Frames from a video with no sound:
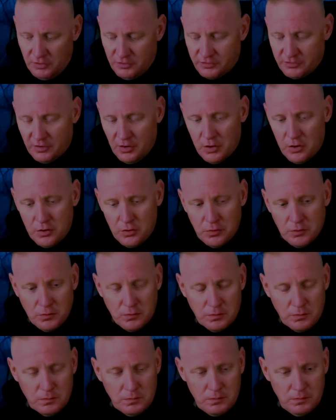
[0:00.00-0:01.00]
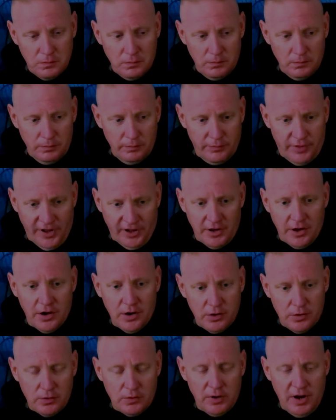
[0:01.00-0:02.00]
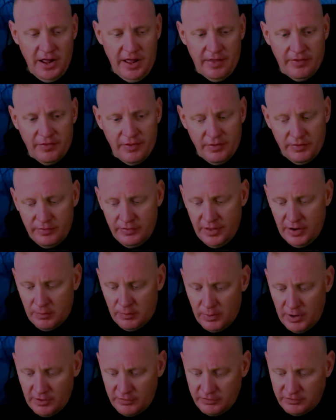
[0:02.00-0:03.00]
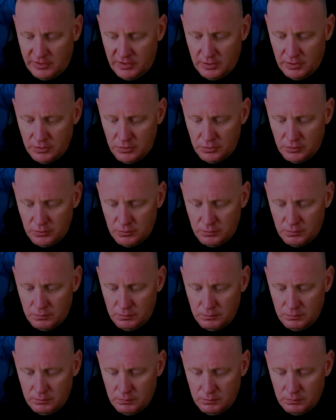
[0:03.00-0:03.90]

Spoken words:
So they go and they rescue